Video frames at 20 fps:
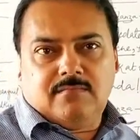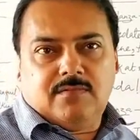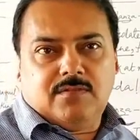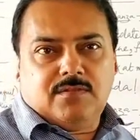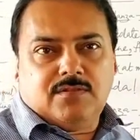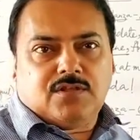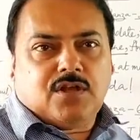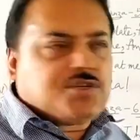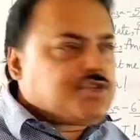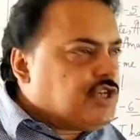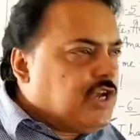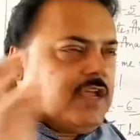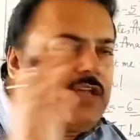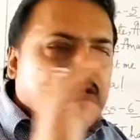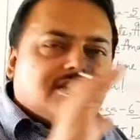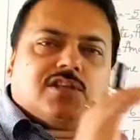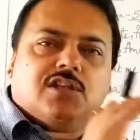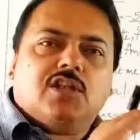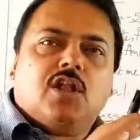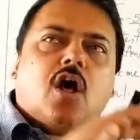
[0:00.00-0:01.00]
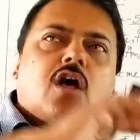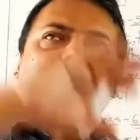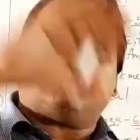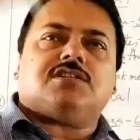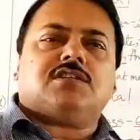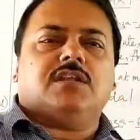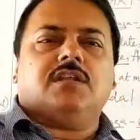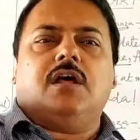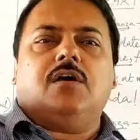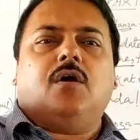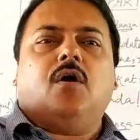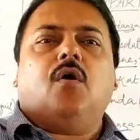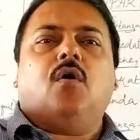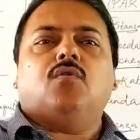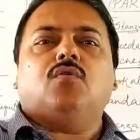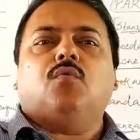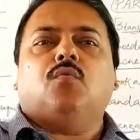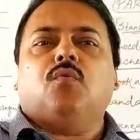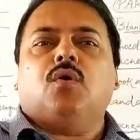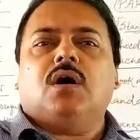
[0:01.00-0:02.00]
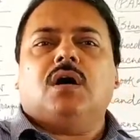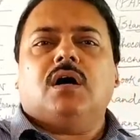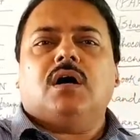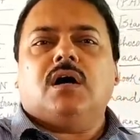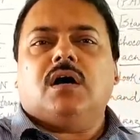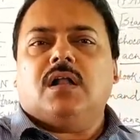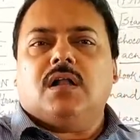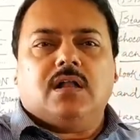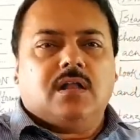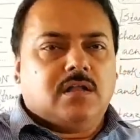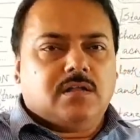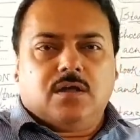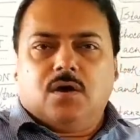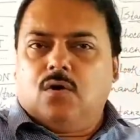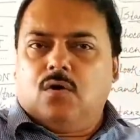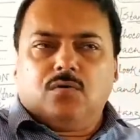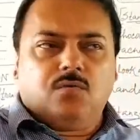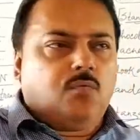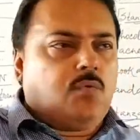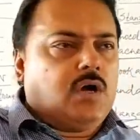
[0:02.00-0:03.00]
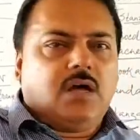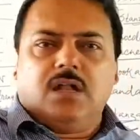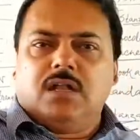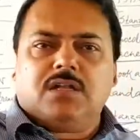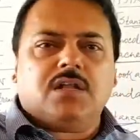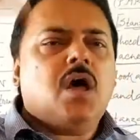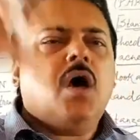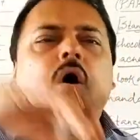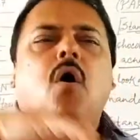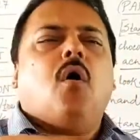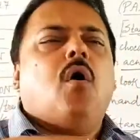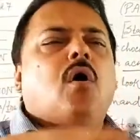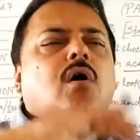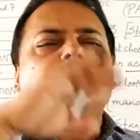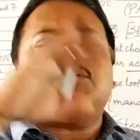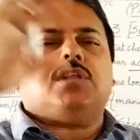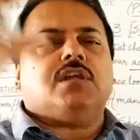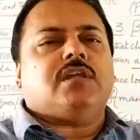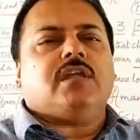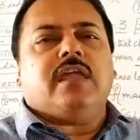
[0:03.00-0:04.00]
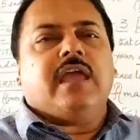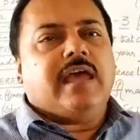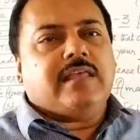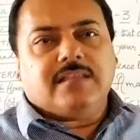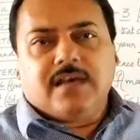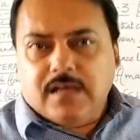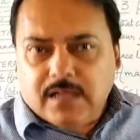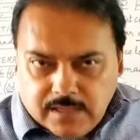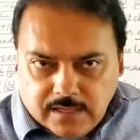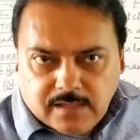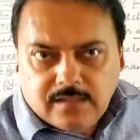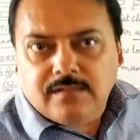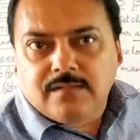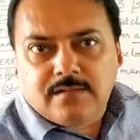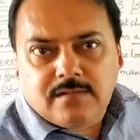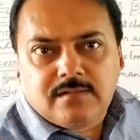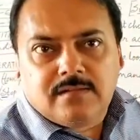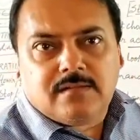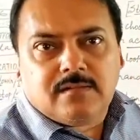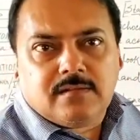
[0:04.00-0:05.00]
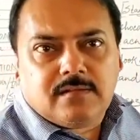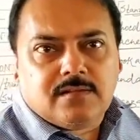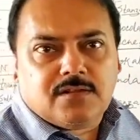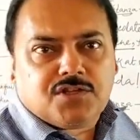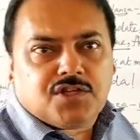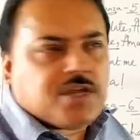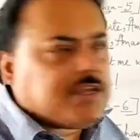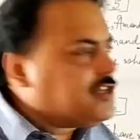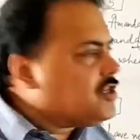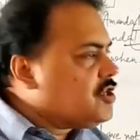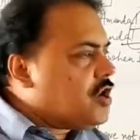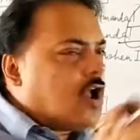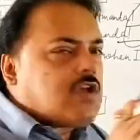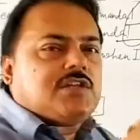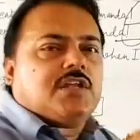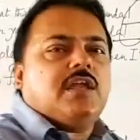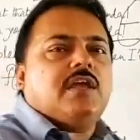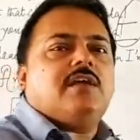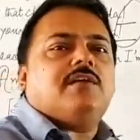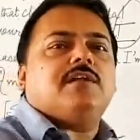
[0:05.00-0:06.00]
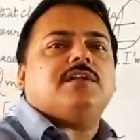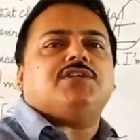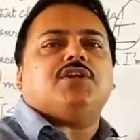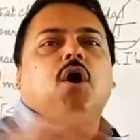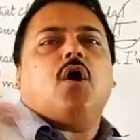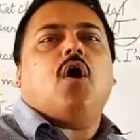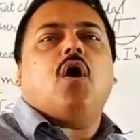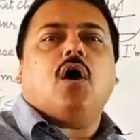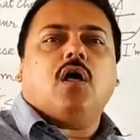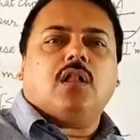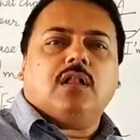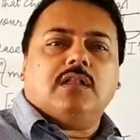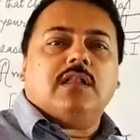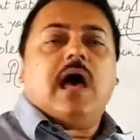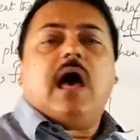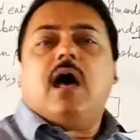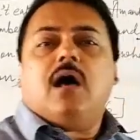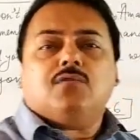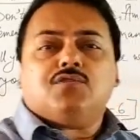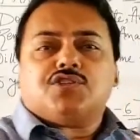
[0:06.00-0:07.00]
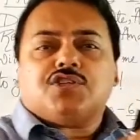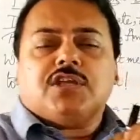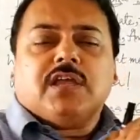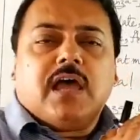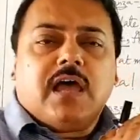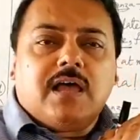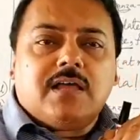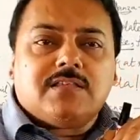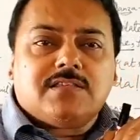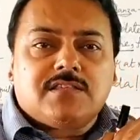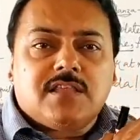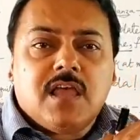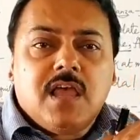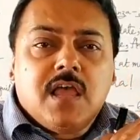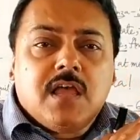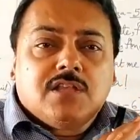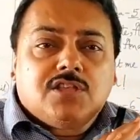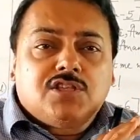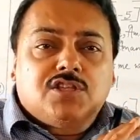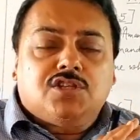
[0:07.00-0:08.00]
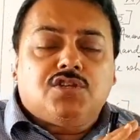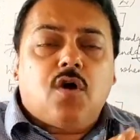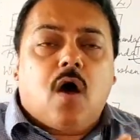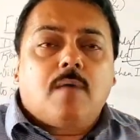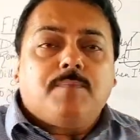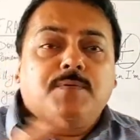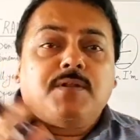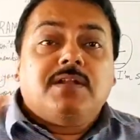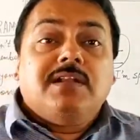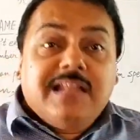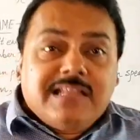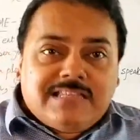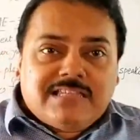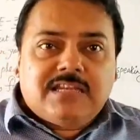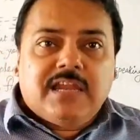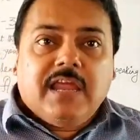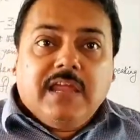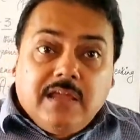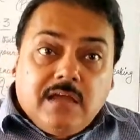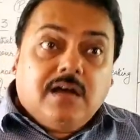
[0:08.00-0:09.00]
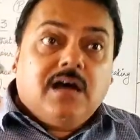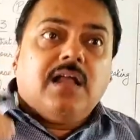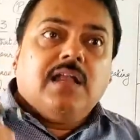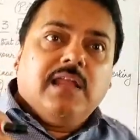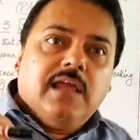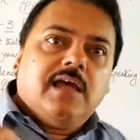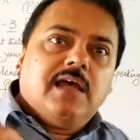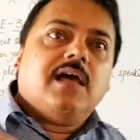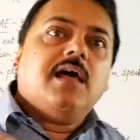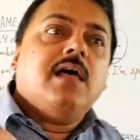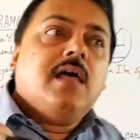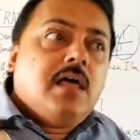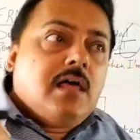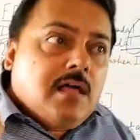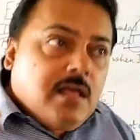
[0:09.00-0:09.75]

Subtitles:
So she is lost in her own world altogether. She is not here at all. Now she has stopped listening. Earlier,